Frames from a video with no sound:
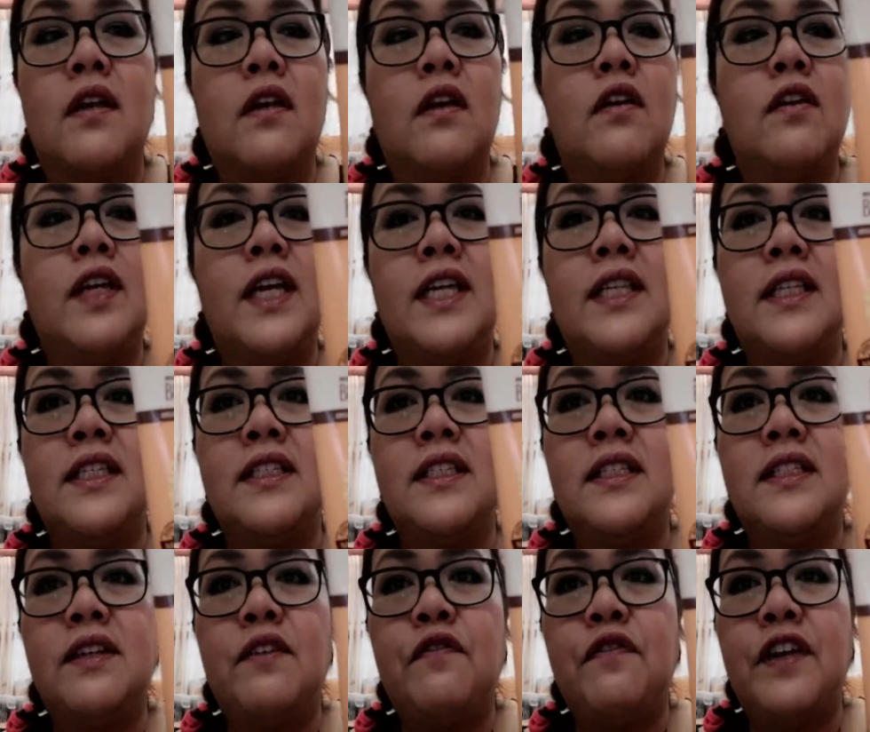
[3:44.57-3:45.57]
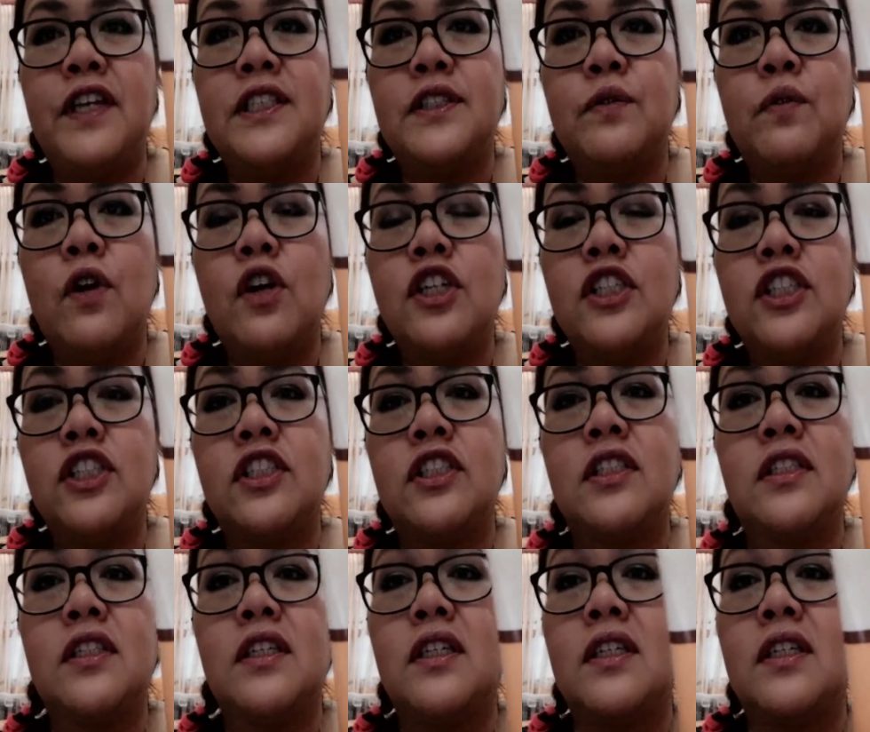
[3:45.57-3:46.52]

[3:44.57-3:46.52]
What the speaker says: Okay, this is a face wash.